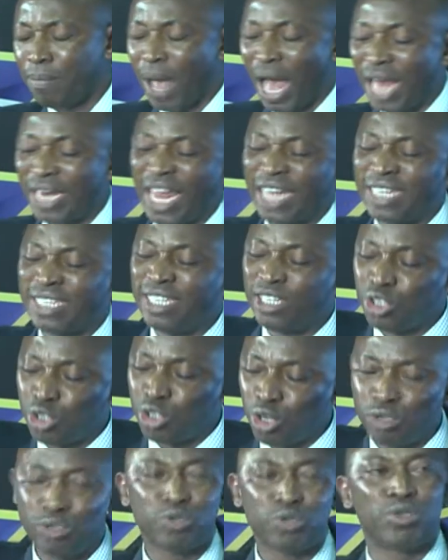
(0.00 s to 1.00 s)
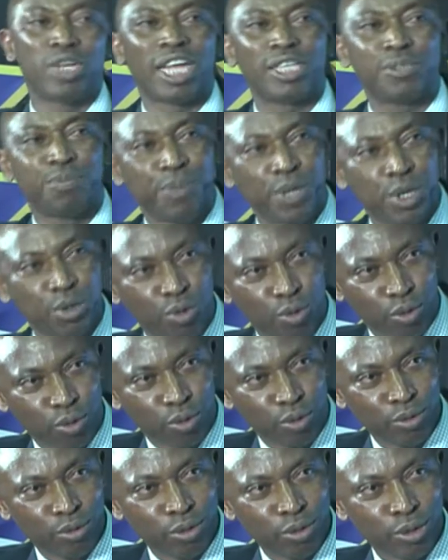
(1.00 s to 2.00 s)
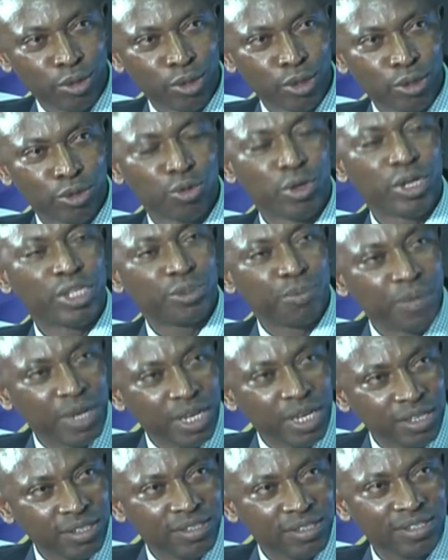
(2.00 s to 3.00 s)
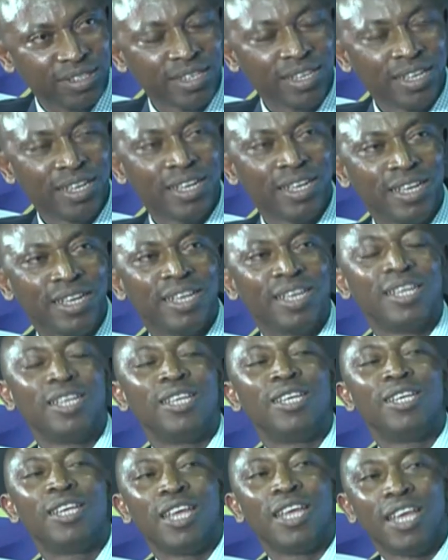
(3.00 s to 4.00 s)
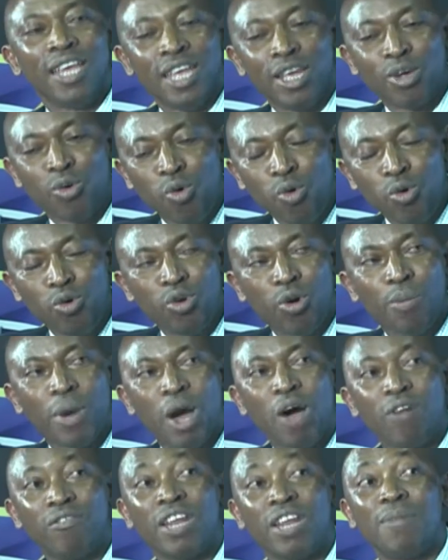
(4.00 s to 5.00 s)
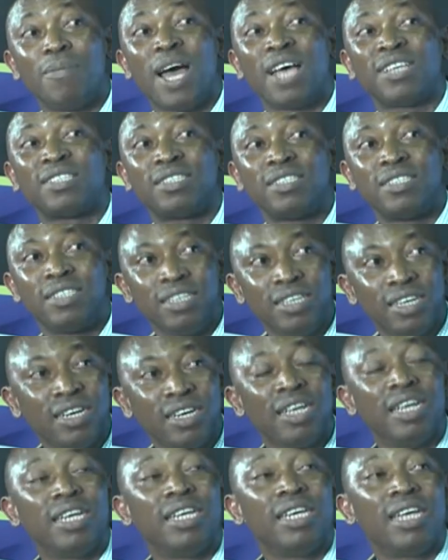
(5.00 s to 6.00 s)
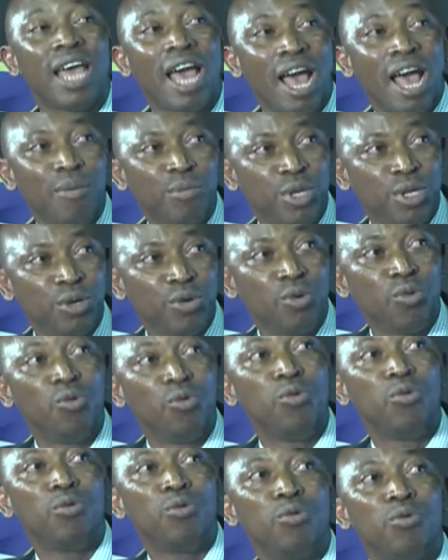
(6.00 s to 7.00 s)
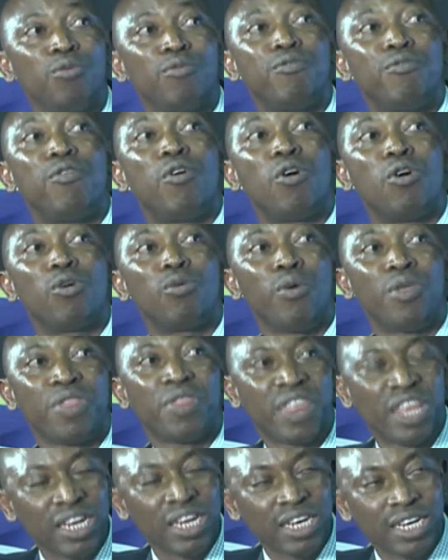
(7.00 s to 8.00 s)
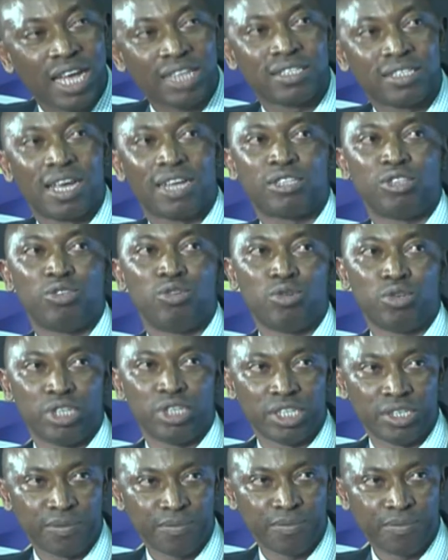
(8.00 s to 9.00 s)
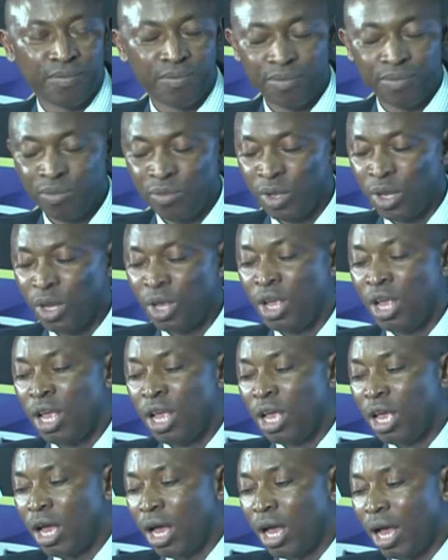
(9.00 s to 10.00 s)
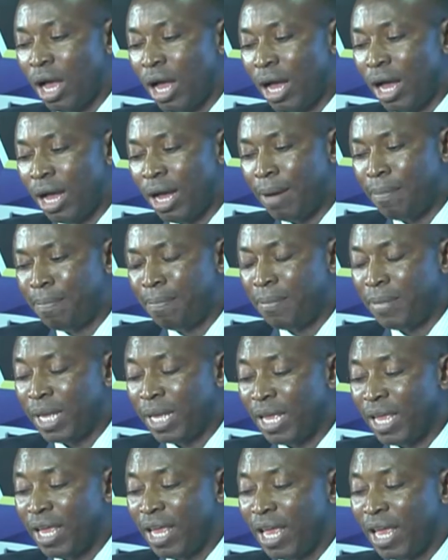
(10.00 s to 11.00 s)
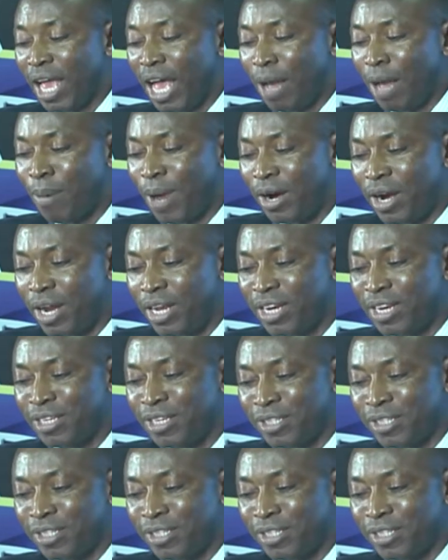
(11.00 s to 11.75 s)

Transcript: addition to that payroll. So it means a good number of them are still in the army who fall within that category. Apparently,